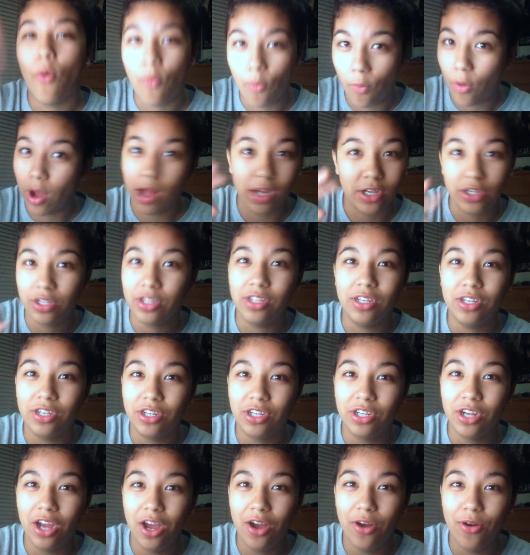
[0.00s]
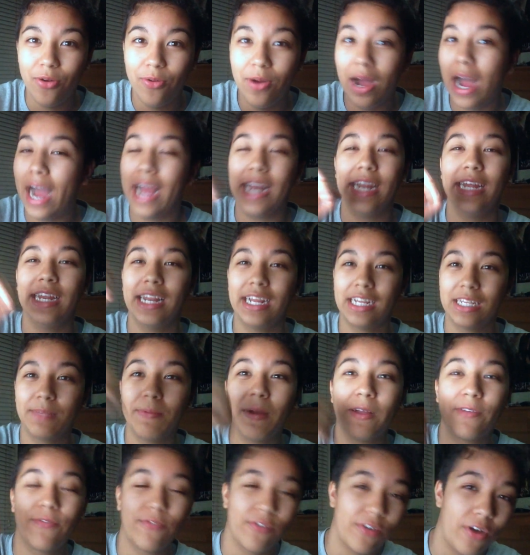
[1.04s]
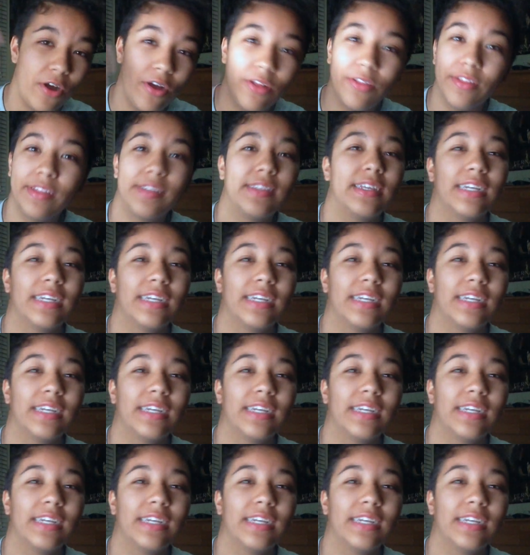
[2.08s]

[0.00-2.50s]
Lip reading: watch this show. I didn't expect for all of this